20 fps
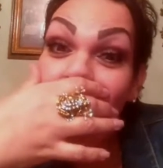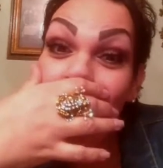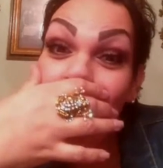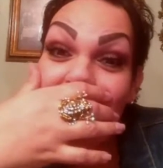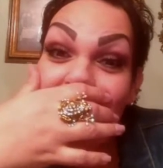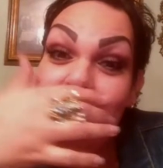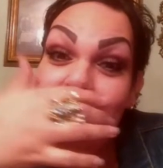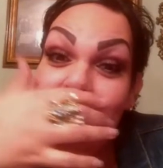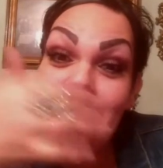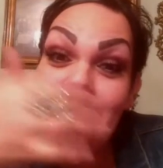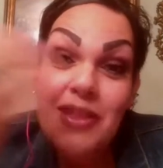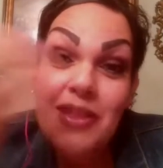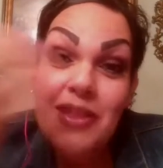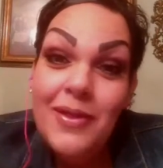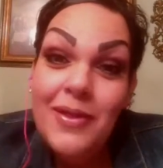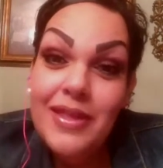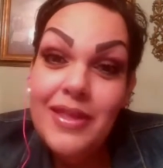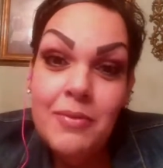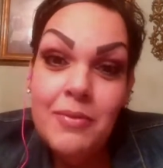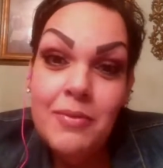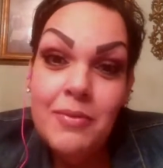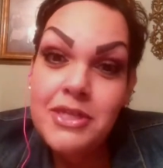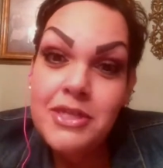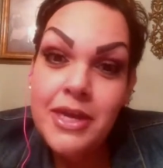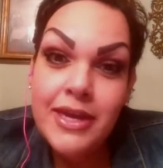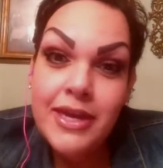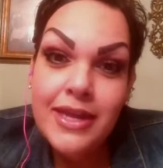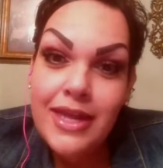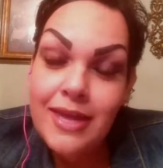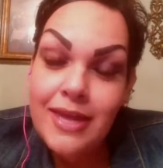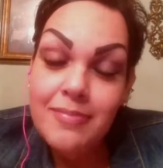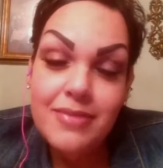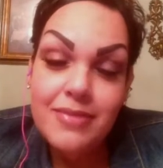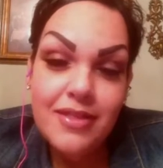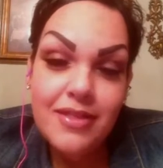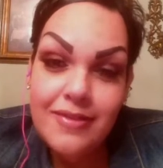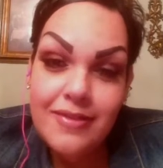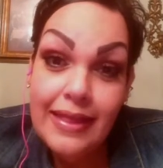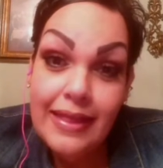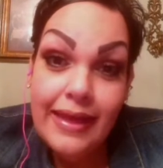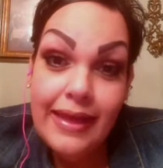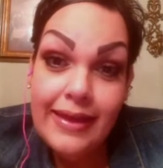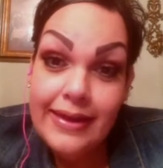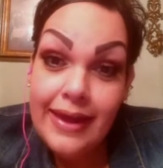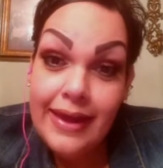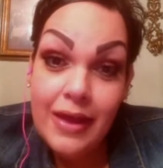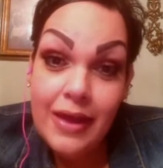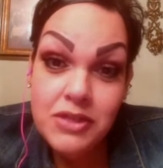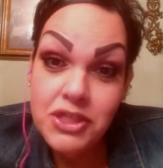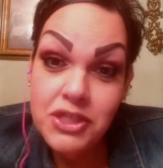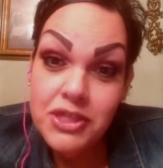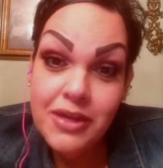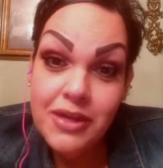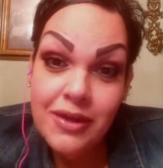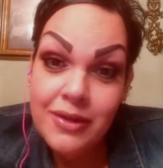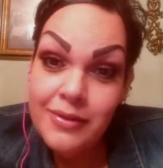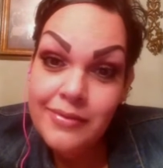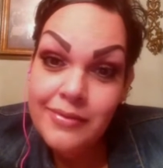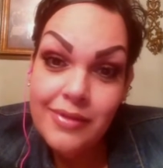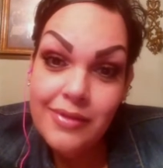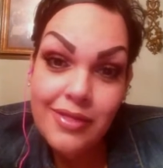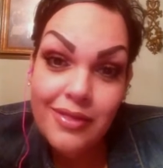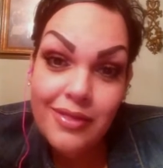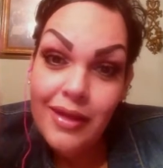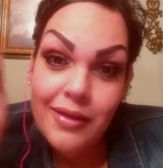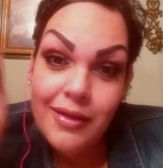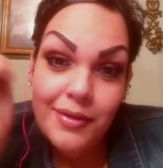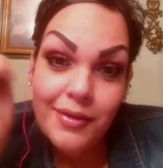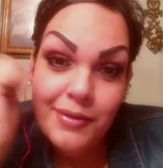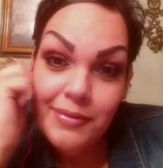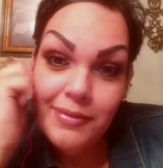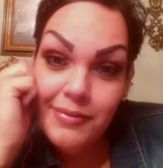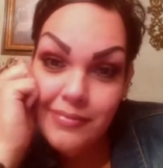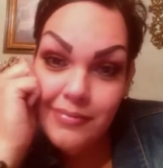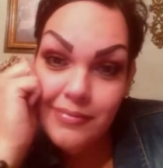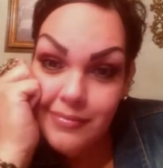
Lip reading: This is only, we're trying to keep this to like an hour show, so